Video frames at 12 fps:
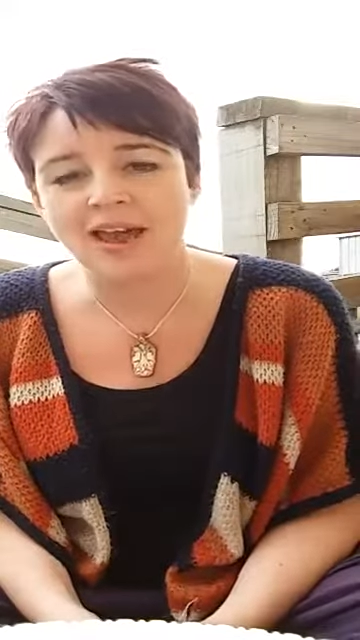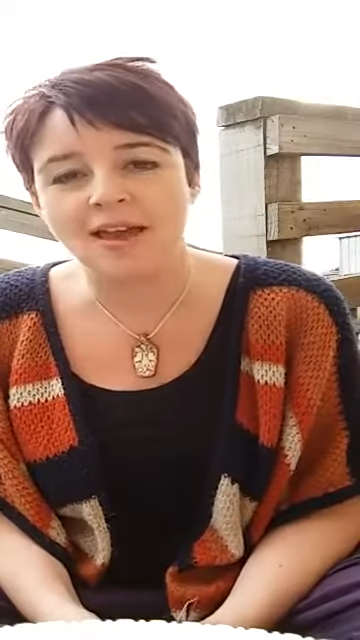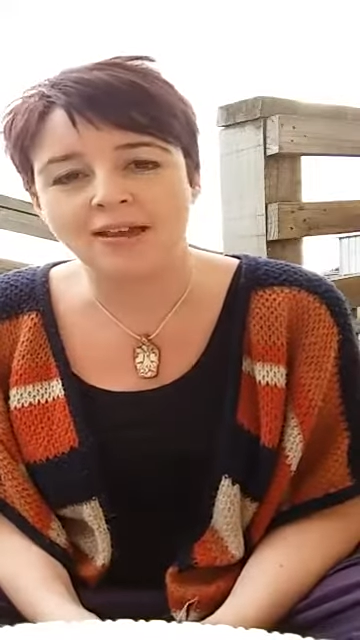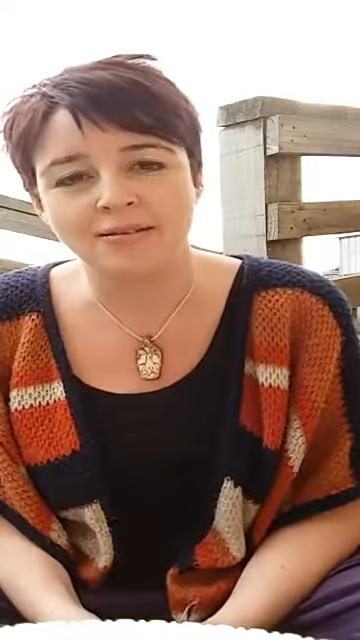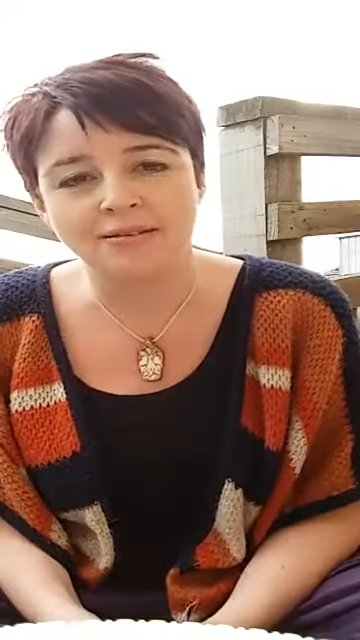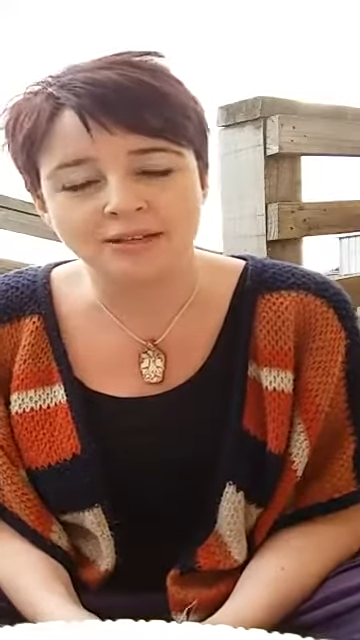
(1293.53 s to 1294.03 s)

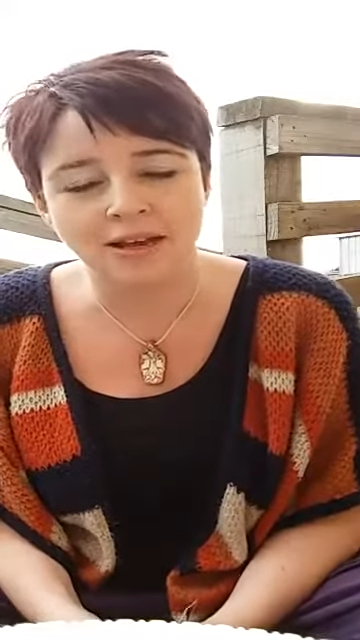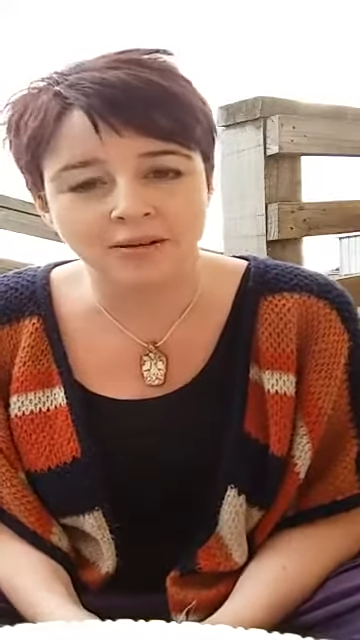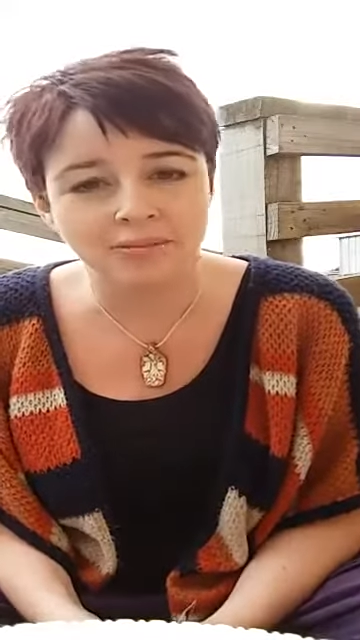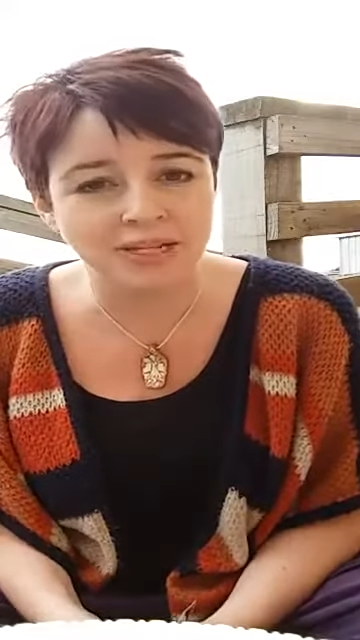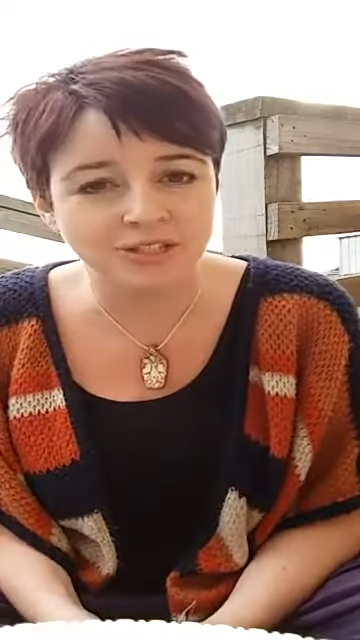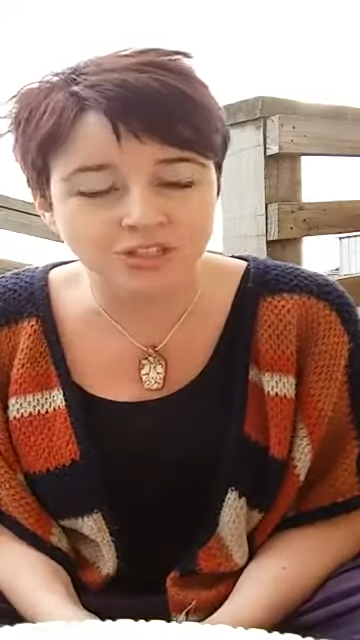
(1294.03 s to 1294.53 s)
and
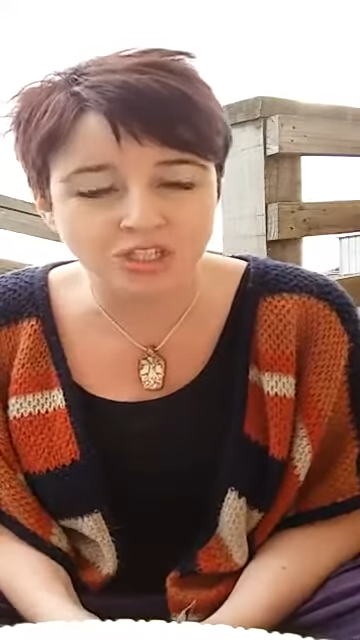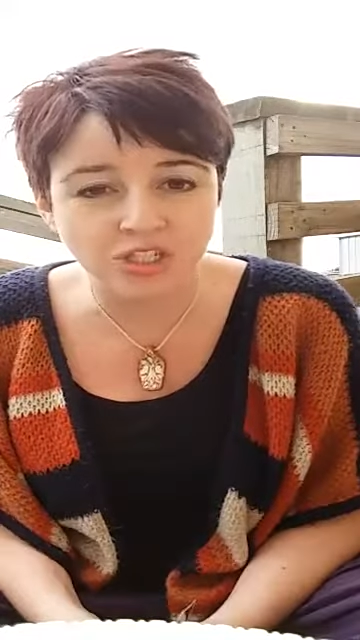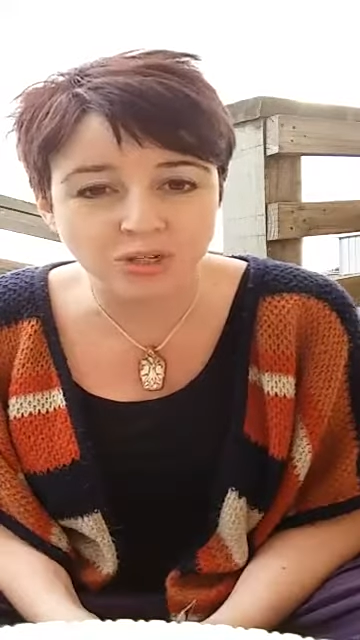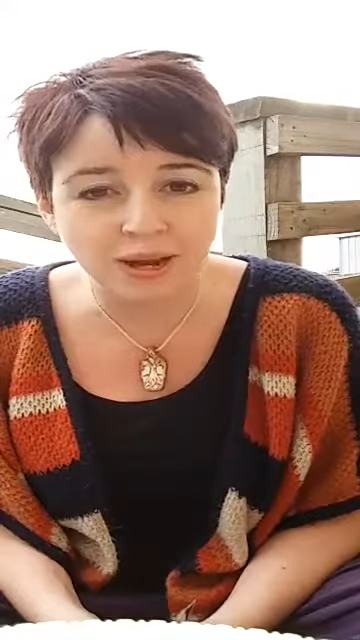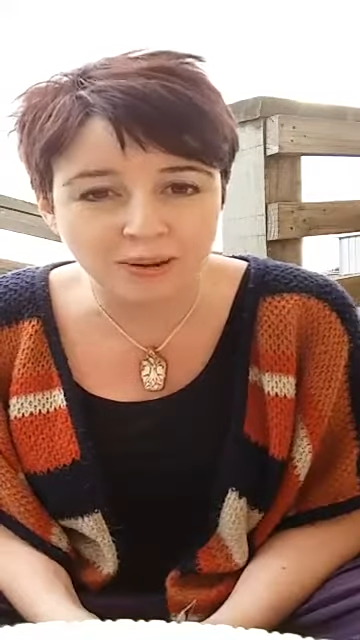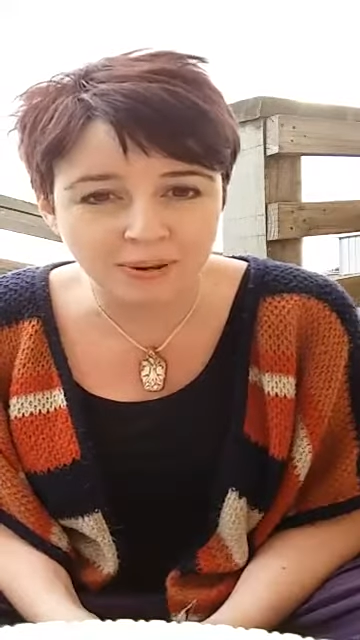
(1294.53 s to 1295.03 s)
um, let's just
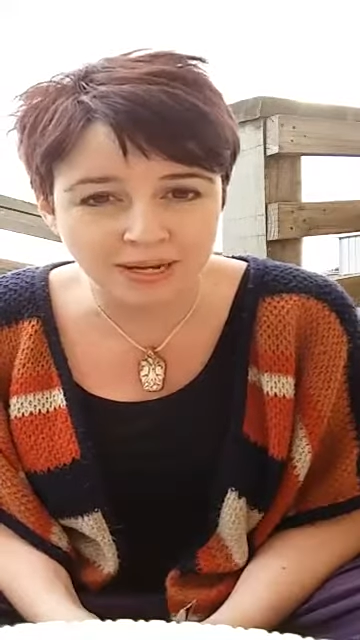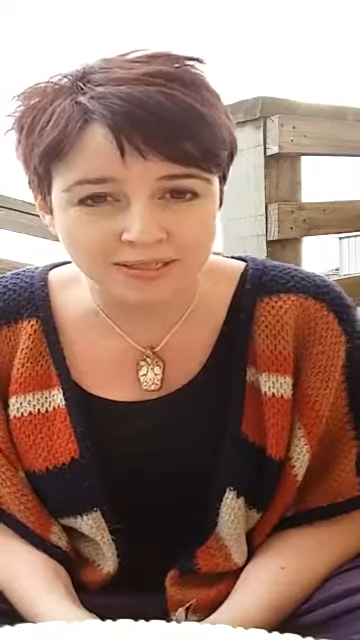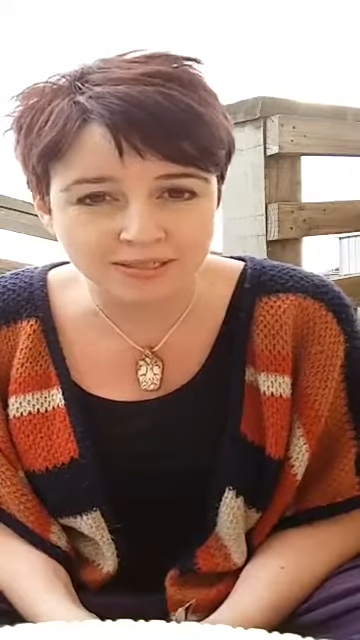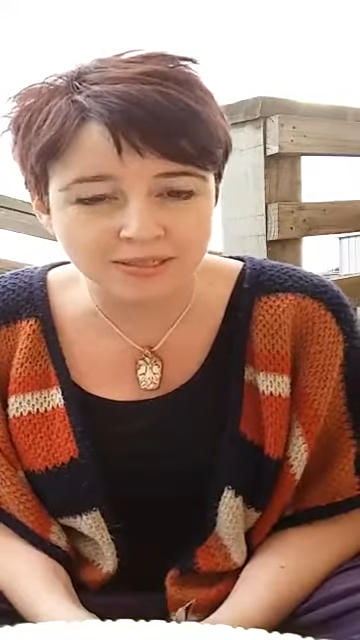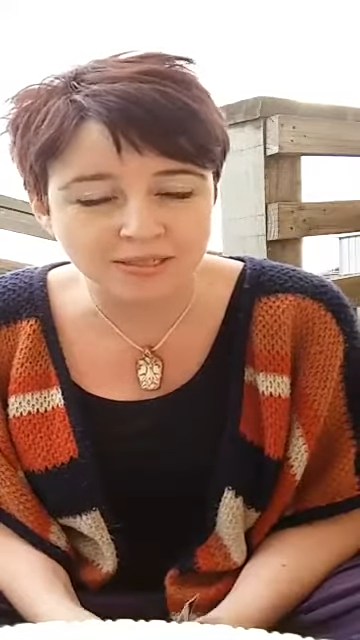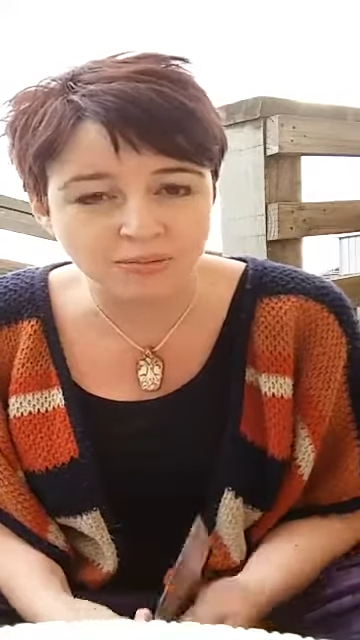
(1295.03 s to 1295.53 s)
do our
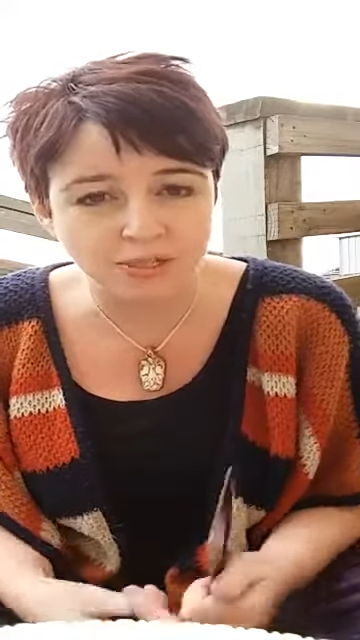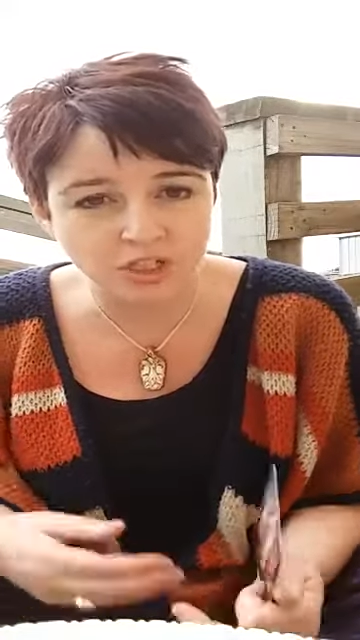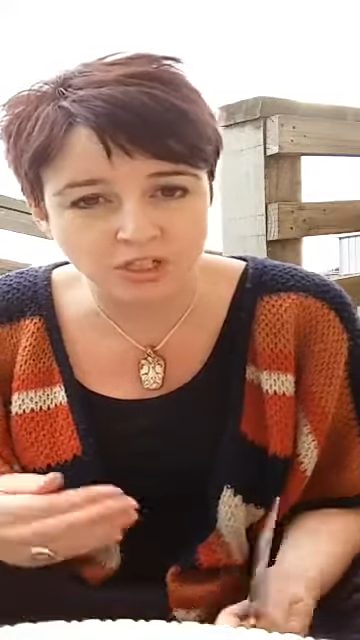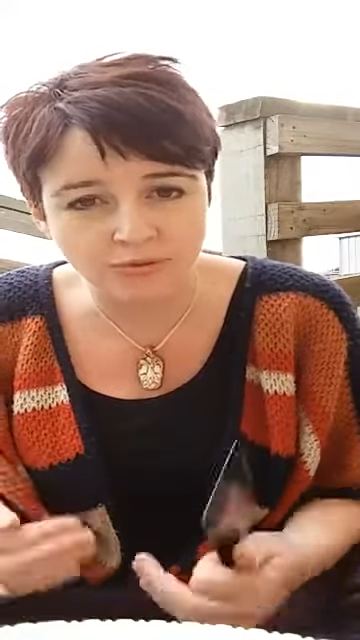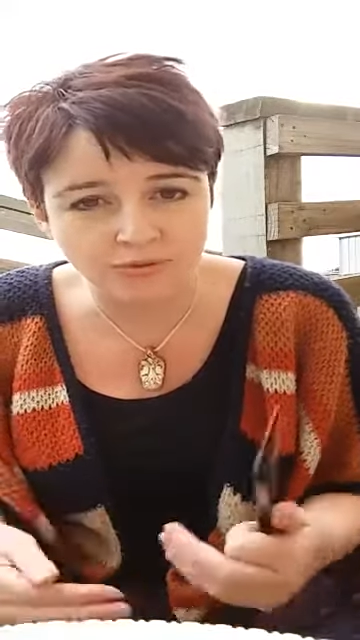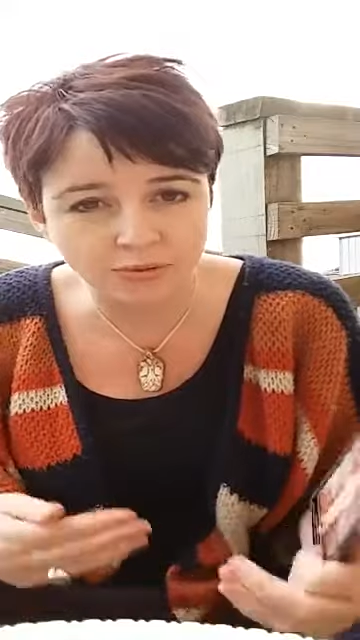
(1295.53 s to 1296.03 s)
best as we
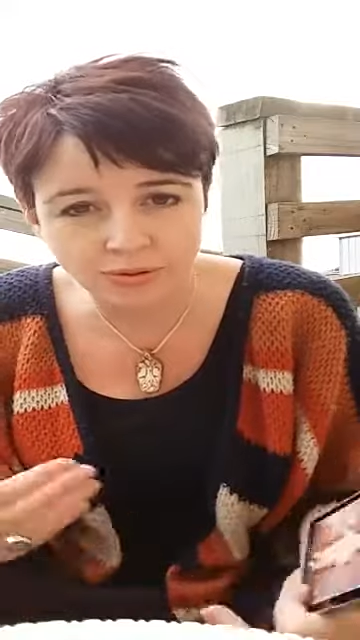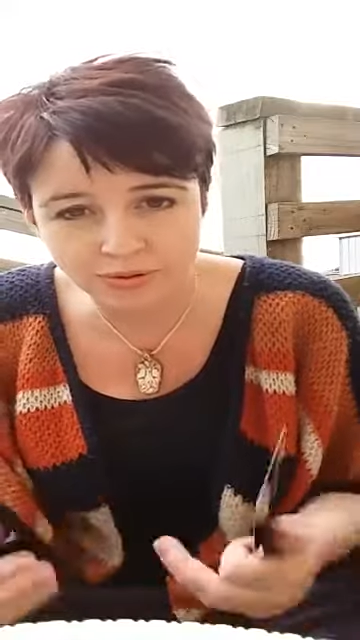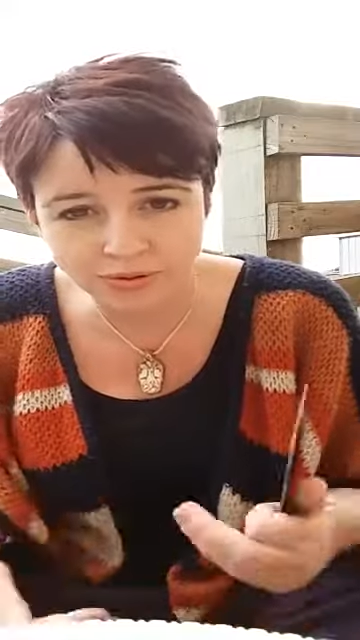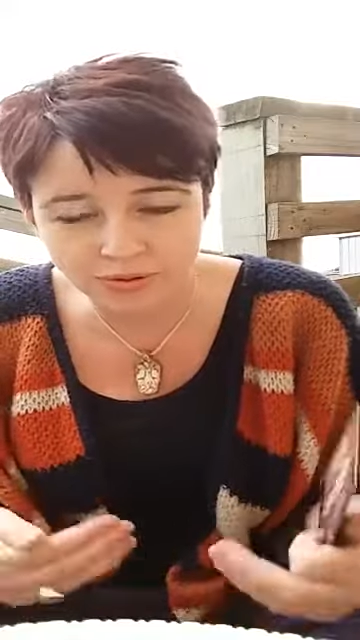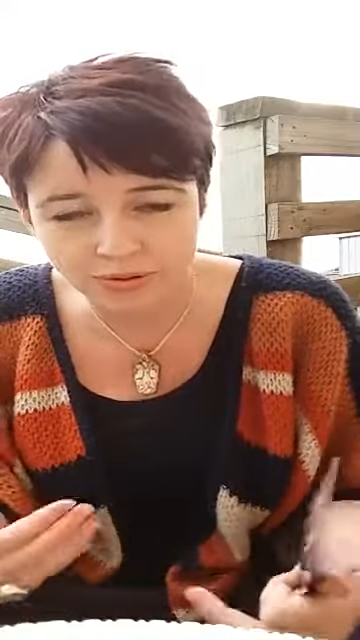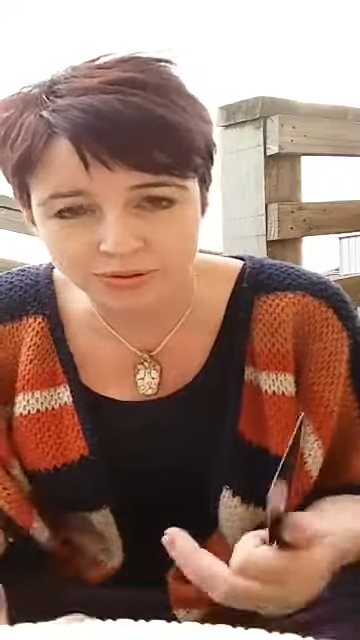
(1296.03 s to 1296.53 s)
shuffle
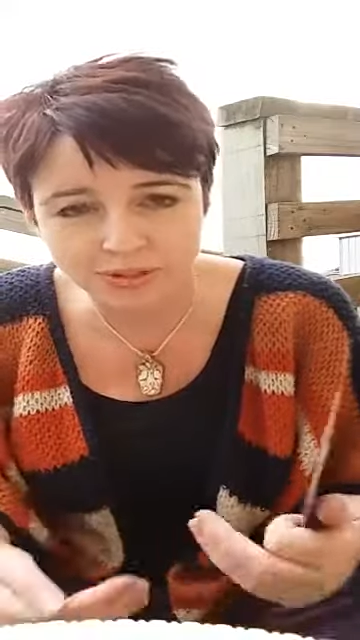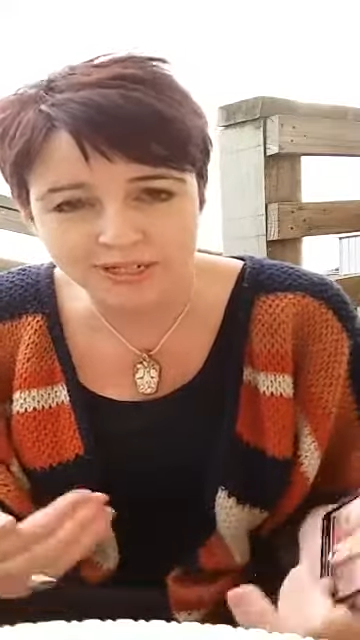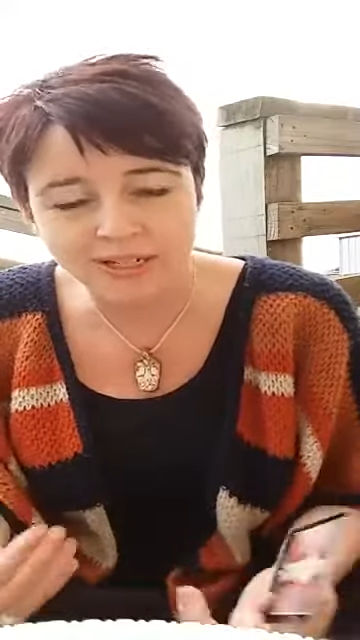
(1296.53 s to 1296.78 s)
through